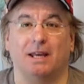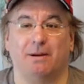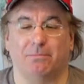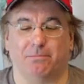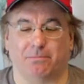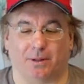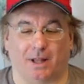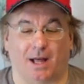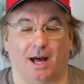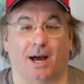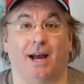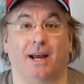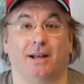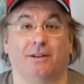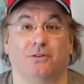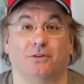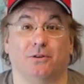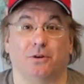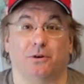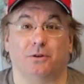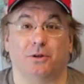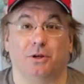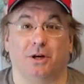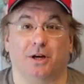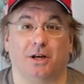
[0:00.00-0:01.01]
in blind,
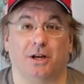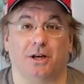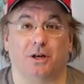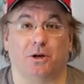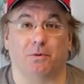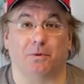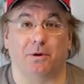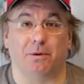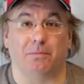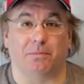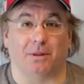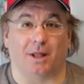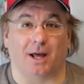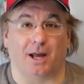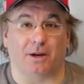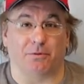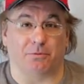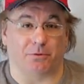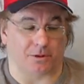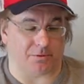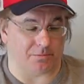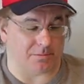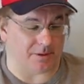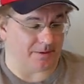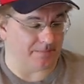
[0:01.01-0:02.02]
so you're going to go in blind
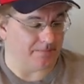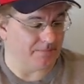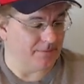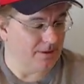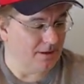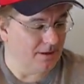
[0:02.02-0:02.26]
with me.